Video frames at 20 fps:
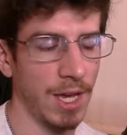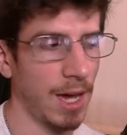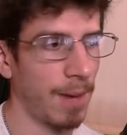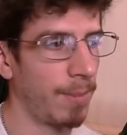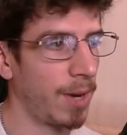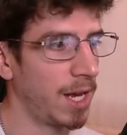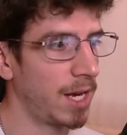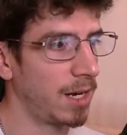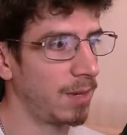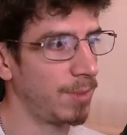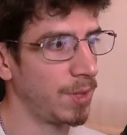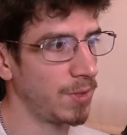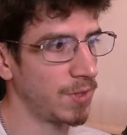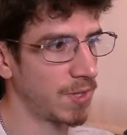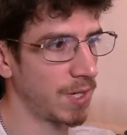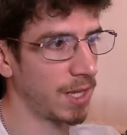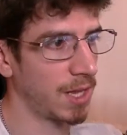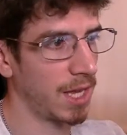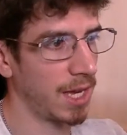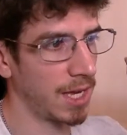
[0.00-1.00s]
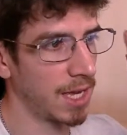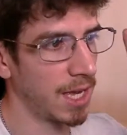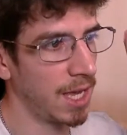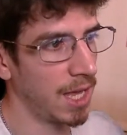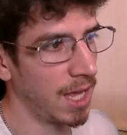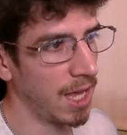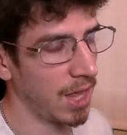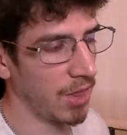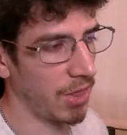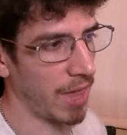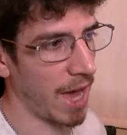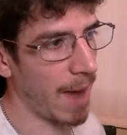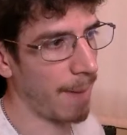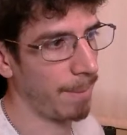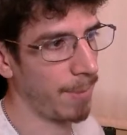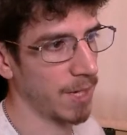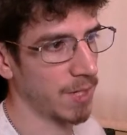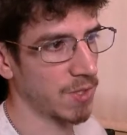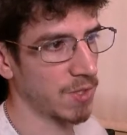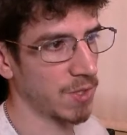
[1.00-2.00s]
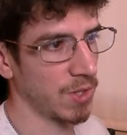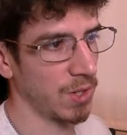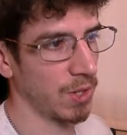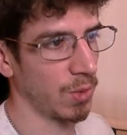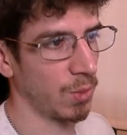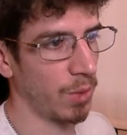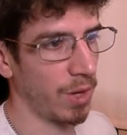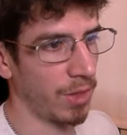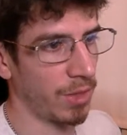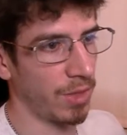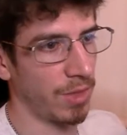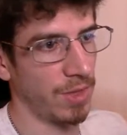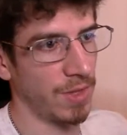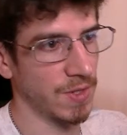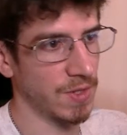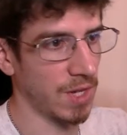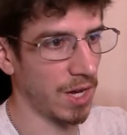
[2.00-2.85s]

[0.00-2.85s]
I might end up using like that mixer with this